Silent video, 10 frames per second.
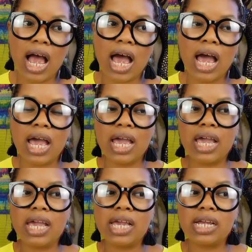
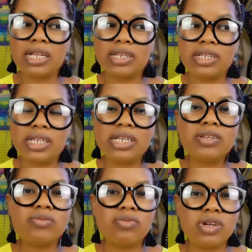I
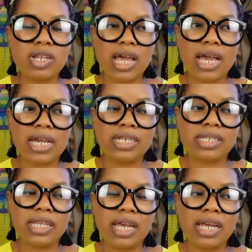didn't
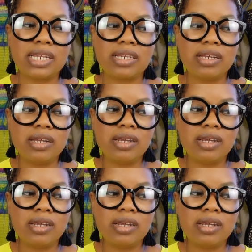realize that